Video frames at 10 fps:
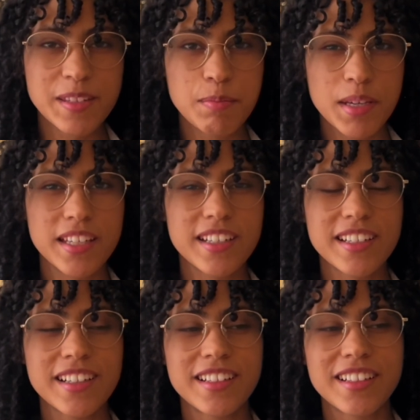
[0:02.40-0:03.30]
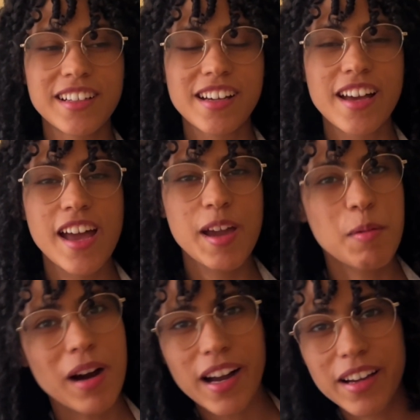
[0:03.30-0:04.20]
been a
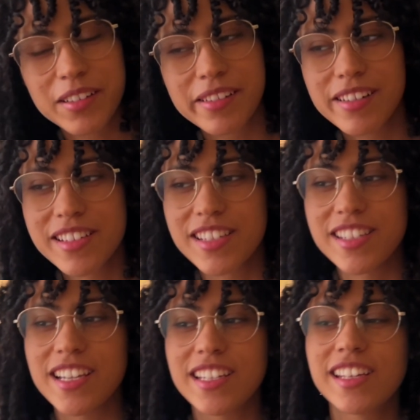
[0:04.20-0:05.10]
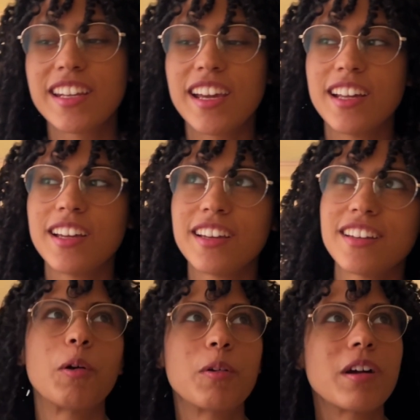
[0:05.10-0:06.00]
while since I did a
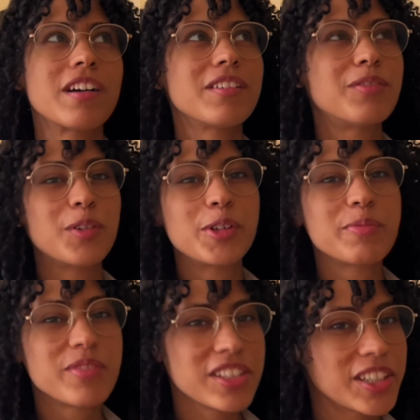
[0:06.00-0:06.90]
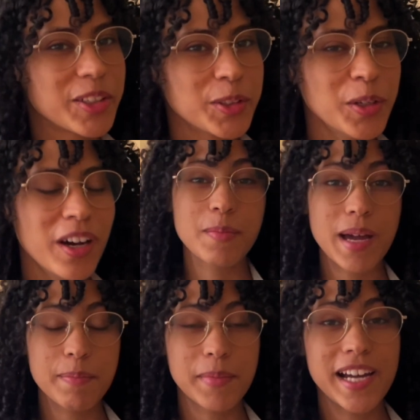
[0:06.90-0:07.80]
long form video.
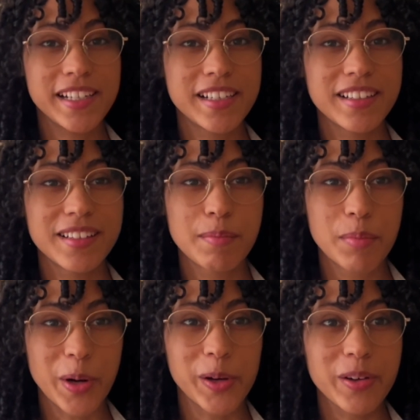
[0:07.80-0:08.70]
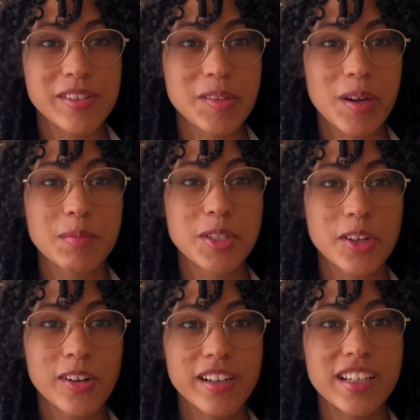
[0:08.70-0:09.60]
My mic broke, so I'm
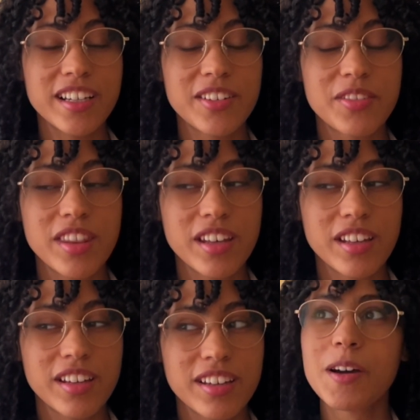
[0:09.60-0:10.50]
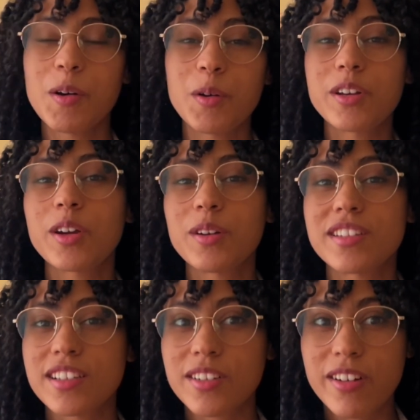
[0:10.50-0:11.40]
sorry if the audio
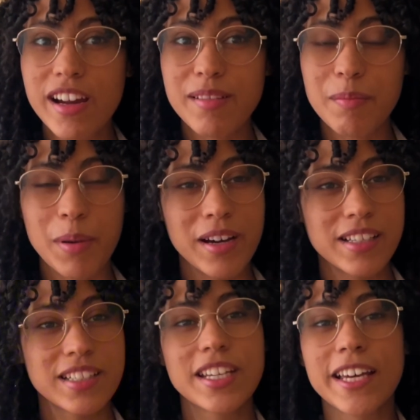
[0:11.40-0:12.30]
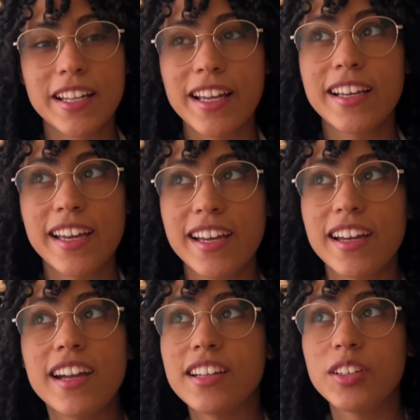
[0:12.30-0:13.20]
isn't great, but until I get
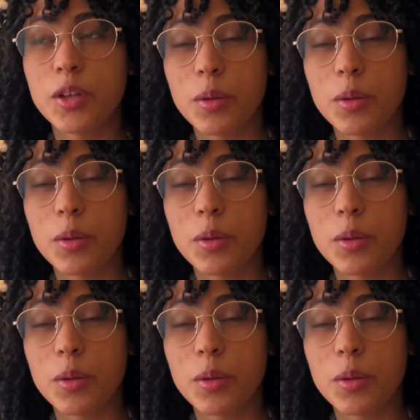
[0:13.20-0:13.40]
a new